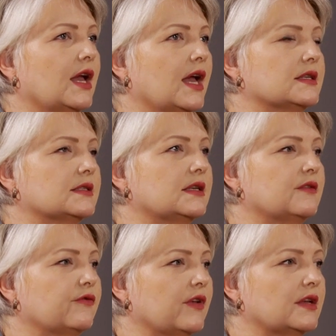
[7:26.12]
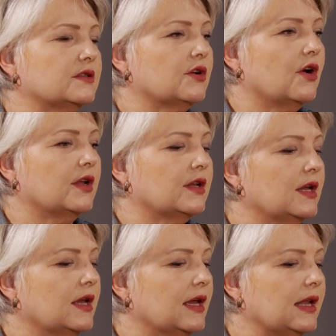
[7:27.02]
has an effect on
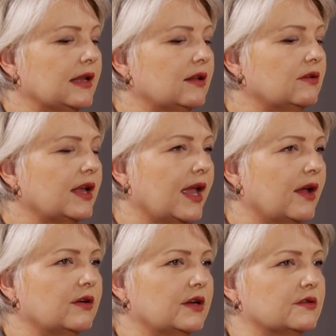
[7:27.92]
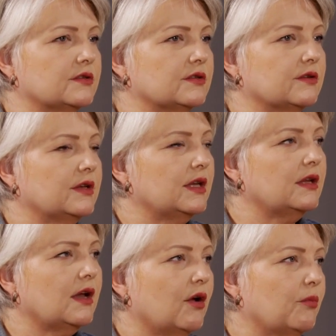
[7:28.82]
a little carrier. So
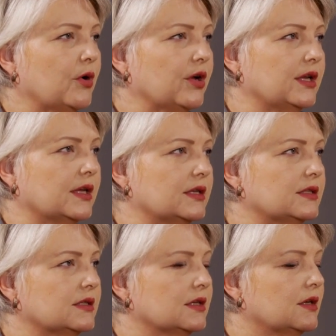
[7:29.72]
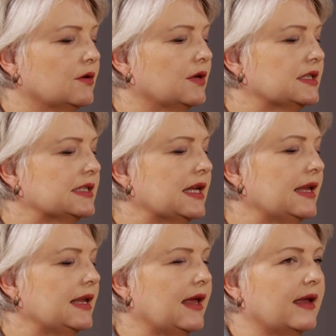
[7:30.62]
in our bodies, it's
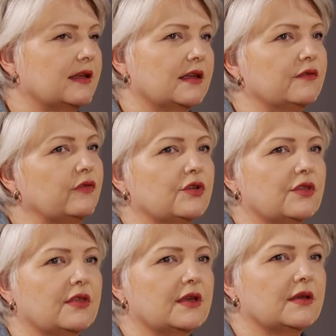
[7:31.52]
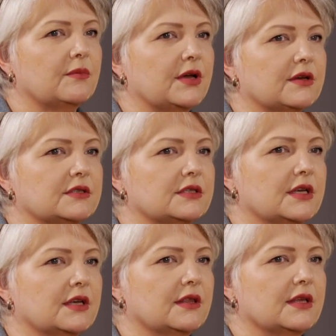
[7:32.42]
nearly like if you could think about
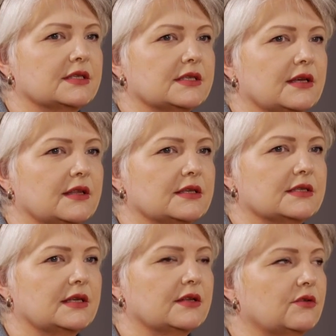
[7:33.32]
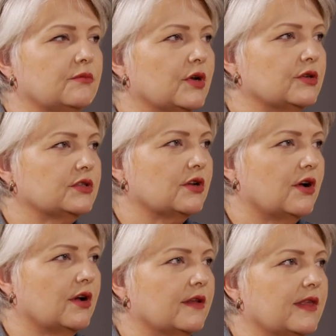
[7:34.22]
there's a little motor
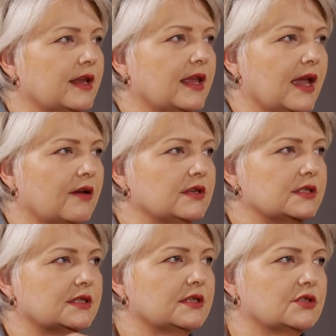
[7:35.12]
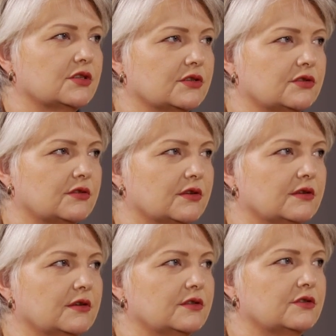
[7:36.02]
car that carries
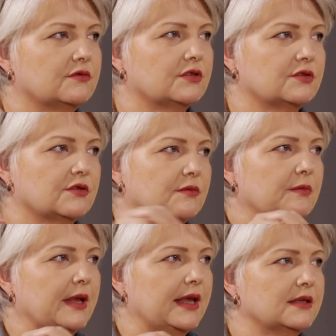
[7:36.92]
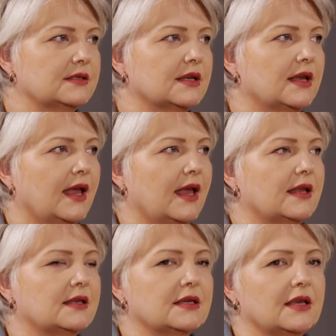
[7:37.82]
testosterone to a certain place.
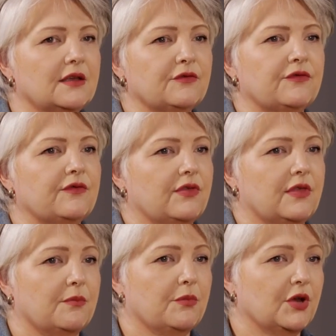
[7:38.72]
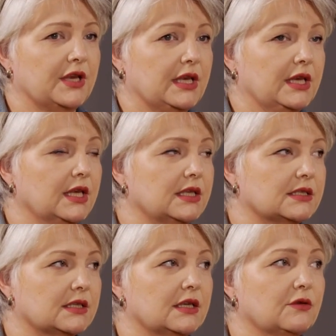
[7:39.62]
And if the body
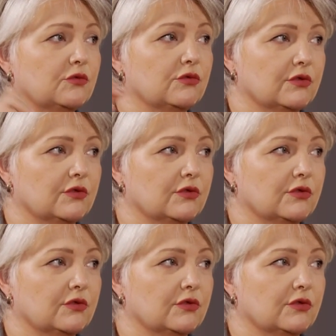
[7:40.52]
needs it, it will